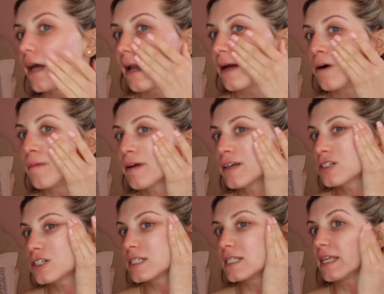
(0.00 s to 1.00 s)
And I hope you could
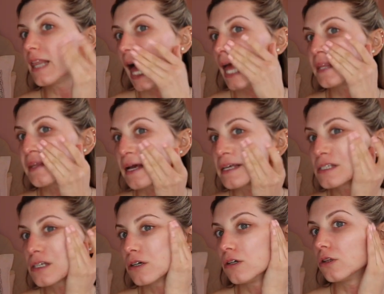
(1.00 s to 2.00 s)
just see that
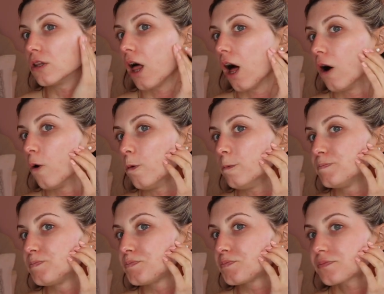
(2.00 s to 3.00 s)
nice glow.
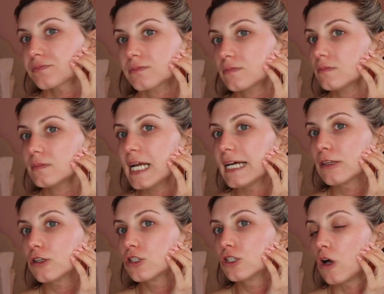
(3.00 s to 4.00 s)
It
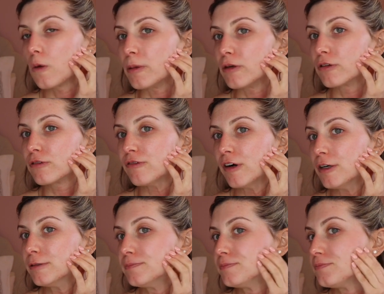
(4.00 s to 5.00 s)
looks so
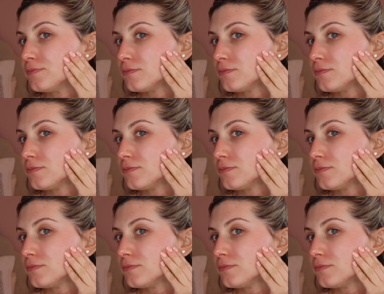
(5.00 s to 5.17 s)
beautiful.